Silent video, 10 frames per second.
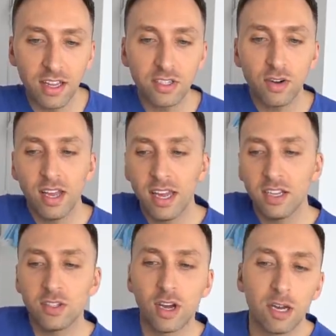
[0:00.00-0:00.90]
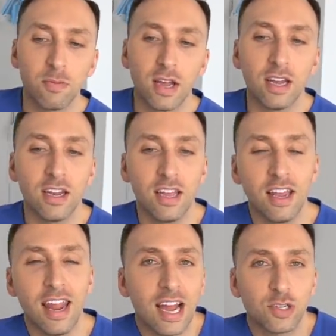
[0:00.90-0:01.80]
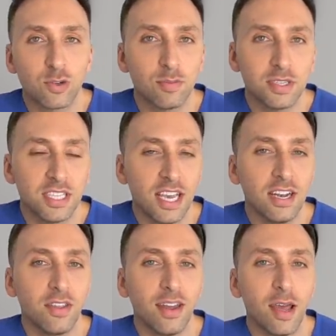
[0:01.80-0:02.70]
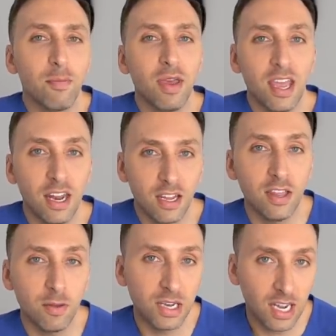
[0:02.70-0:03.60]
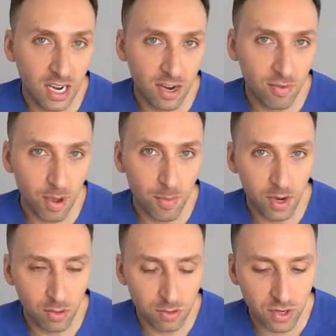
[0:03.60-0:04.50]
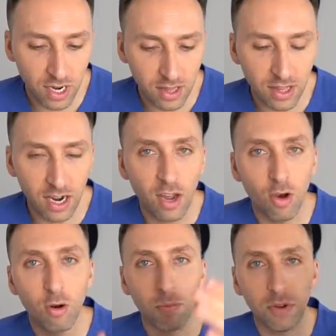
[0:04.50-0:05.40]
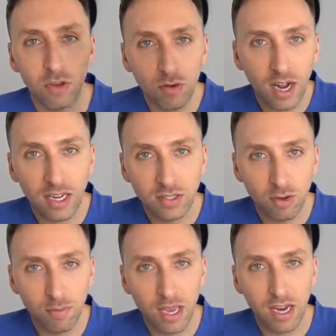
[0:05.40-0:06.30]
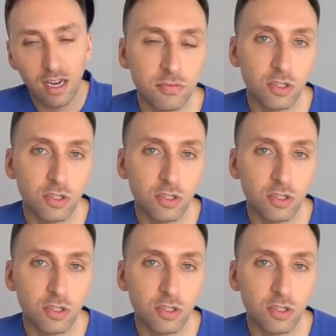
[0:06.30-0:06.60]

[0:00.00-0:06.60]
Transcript: let's go ahead and talk about an actual mistake that I made in the beginning of my medical training that I hope you guys don't make.